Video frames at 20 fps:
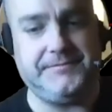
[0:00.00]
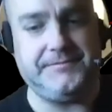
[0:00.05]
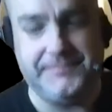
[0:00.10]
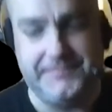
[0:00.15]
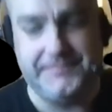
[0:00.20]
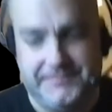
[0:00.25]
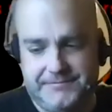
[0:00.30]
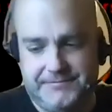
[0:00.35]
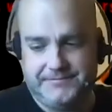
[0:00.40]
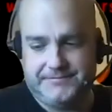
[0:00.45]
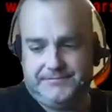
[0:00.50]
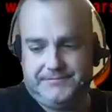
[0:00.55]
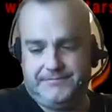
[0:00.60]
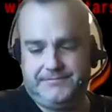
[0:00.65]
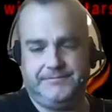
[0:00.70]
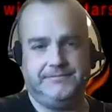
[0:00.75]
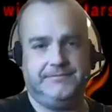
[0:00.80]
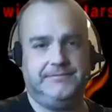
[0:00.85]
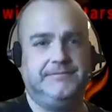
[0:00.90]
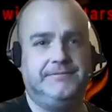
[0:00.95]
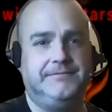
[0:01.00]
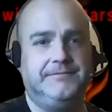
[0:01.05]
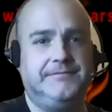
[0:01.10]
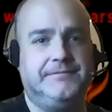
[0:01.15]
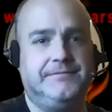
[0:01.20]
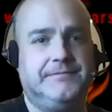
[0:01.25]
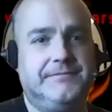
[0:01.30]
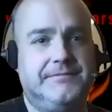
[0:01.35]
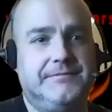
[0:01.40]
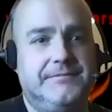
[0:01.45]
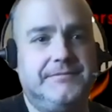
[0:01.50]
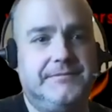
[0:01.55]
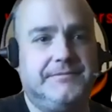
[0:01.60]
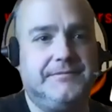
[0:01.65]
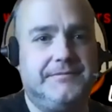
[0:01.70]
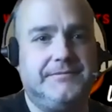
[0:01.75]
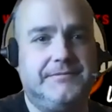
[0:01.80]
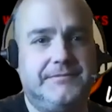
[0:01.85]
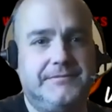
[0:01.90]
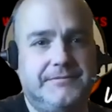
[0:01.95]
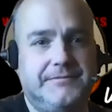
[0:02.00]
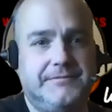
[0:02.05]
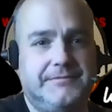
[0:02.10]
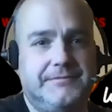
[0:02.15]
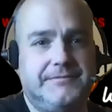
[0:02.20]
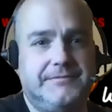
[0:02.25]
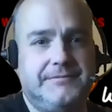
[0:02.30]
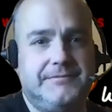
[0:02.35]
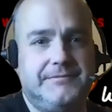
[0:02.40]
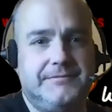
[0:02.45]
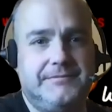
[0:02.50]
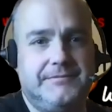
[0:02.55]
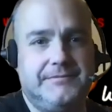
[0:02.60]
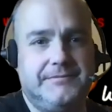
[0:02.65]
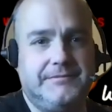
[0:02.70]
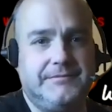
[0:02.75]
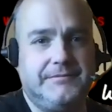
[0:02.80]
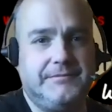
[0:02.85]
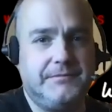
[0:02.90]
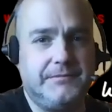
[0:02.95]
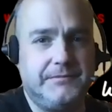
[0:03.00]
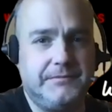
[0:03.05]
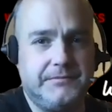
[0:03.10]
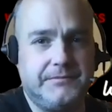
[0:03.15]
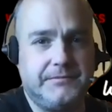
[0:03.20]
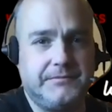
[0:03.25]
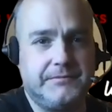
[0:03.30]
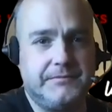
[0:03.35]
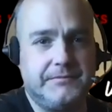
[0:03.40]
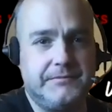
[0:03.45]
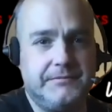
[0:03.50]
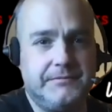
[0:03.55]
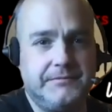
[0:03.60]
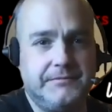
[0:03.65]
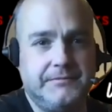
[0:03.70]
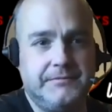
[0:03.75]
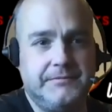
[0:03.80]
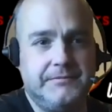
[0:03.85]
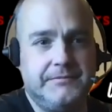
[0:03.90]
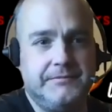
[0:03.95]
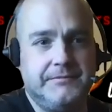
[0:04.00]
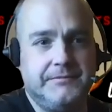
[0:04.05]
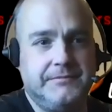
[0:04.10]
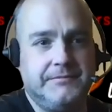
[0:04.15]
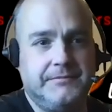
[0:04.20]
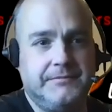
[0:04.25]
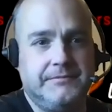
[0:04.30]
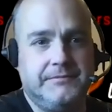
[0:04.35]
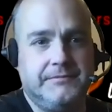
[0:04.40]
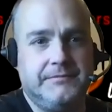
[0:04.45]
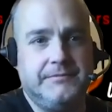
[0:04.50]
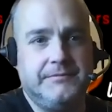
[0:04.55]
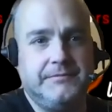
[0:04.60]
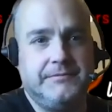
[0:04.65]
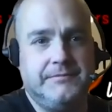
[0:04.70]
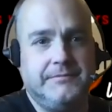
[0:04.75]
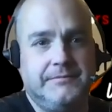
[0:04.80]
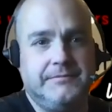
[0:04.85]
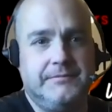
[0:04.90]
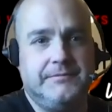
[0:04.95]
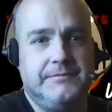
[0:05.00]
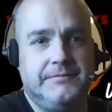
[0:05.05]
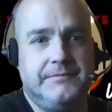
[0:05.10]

This person isn't speaking.